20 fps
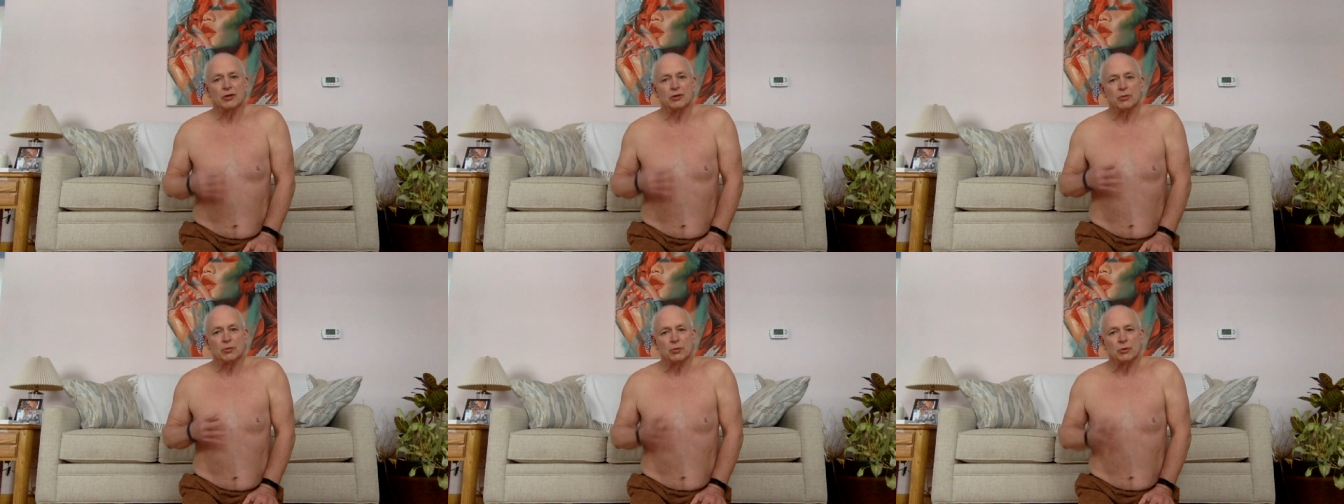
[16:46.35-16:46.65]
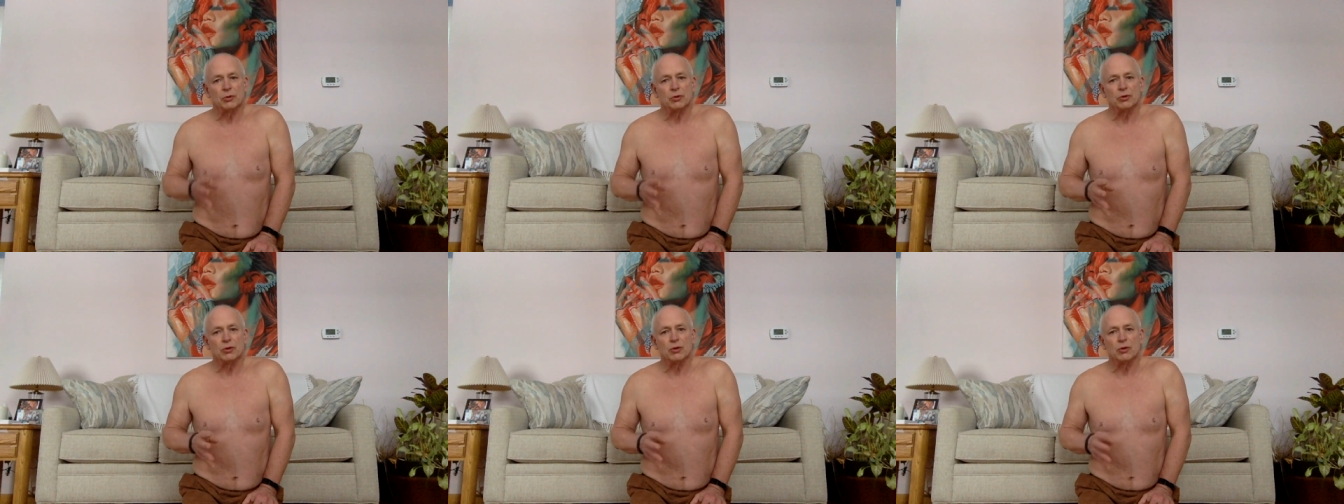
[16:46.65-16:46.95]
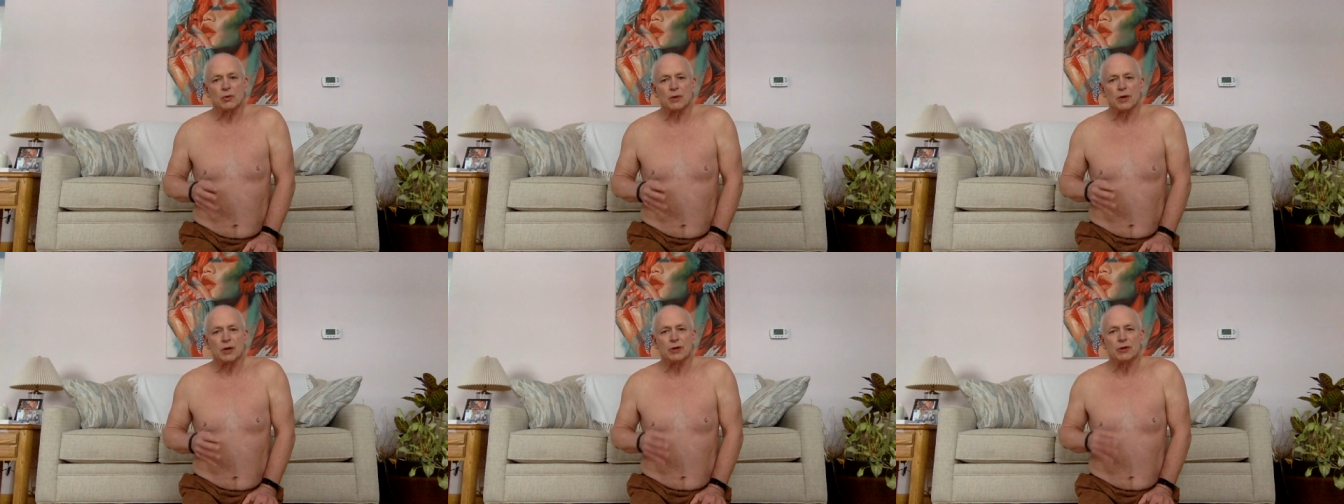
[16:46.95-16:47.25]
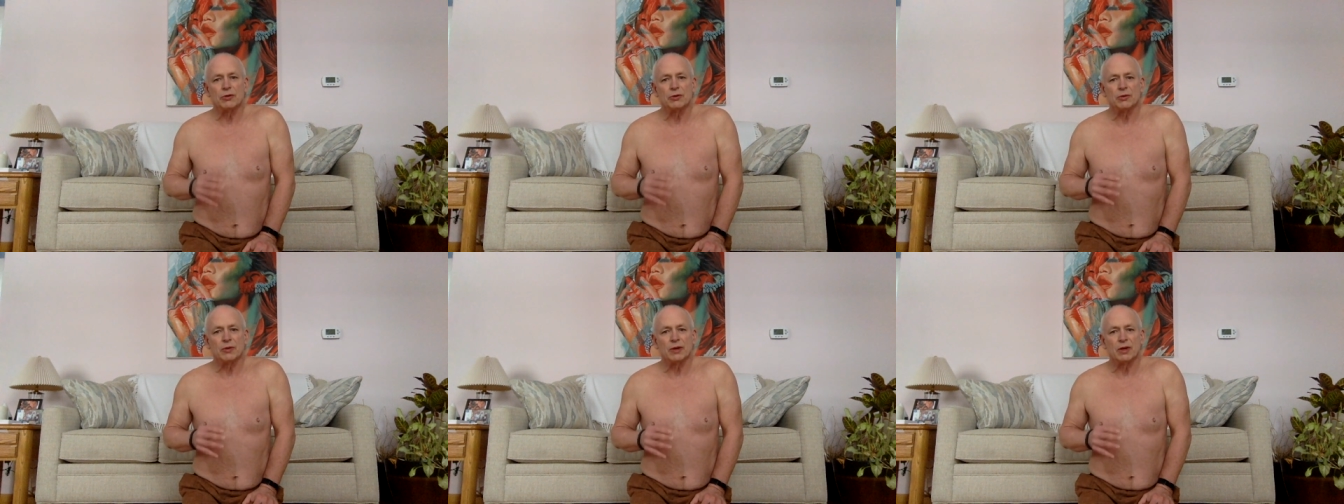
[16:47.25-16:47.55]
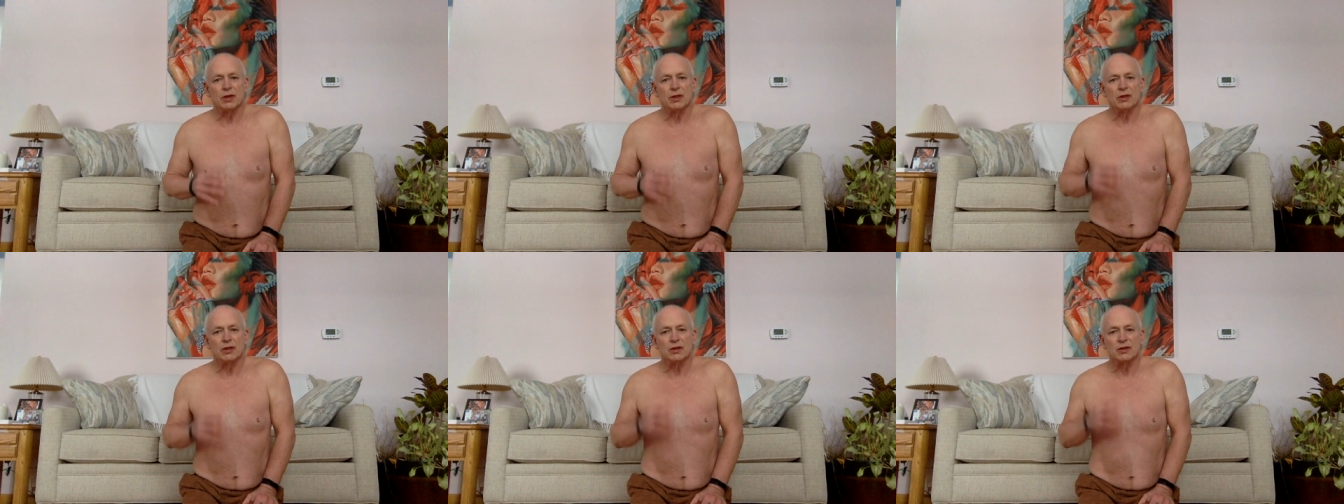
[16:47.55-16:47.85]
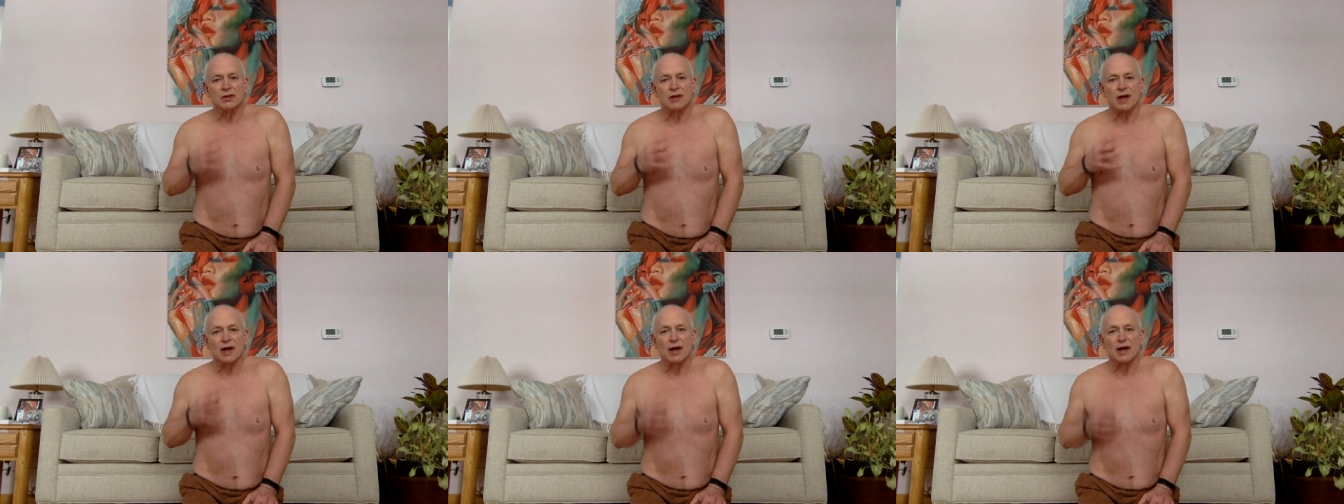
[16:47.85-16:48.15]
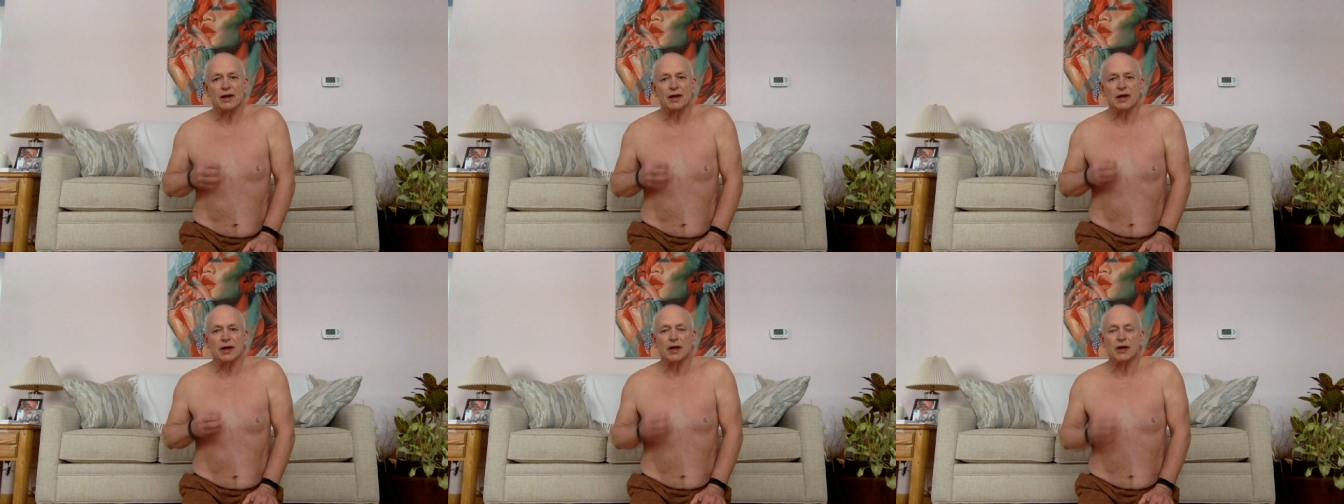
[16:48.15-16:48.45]
you really don't want to do any of these
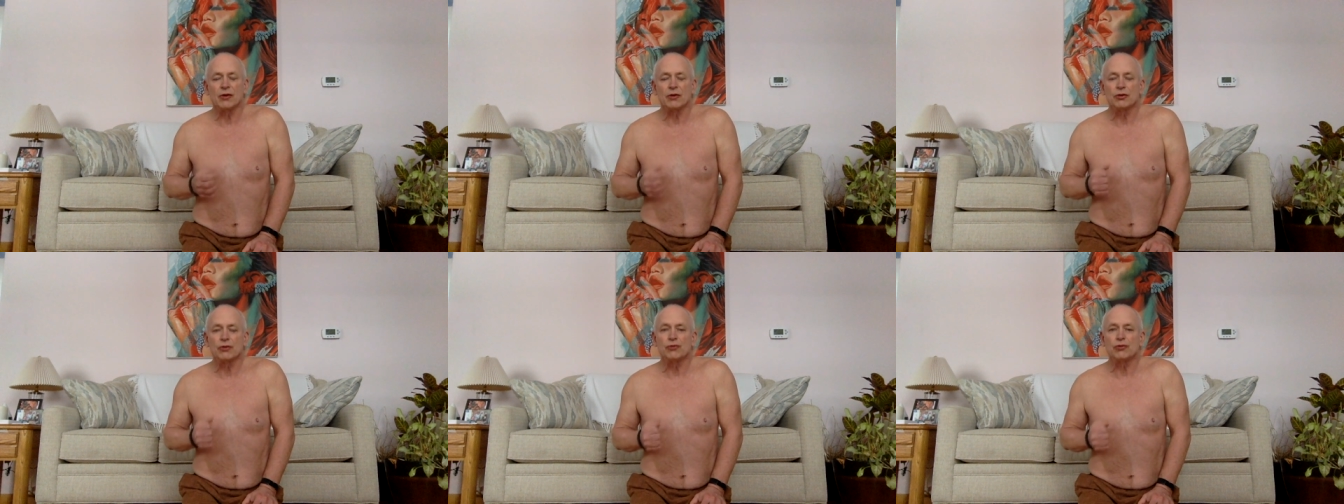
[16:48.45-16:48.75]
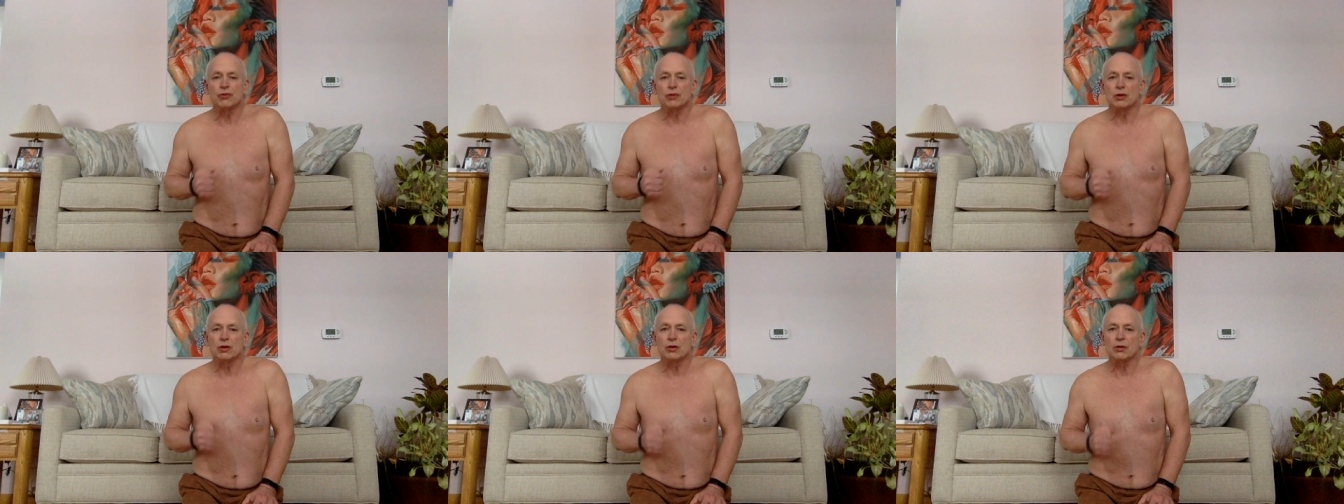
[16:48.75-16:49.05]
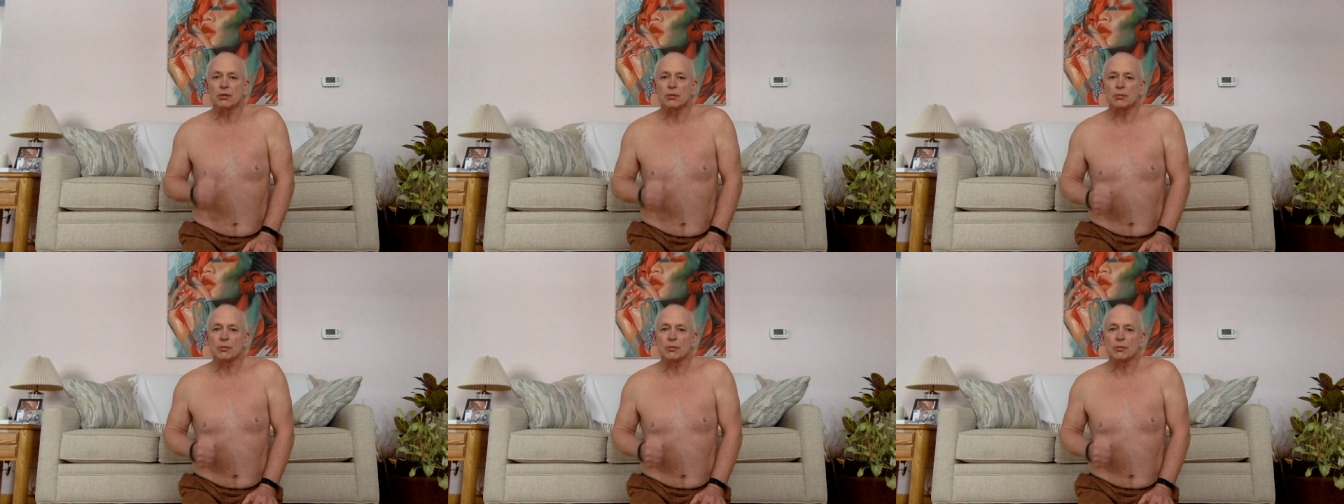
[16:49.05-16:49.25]
high energy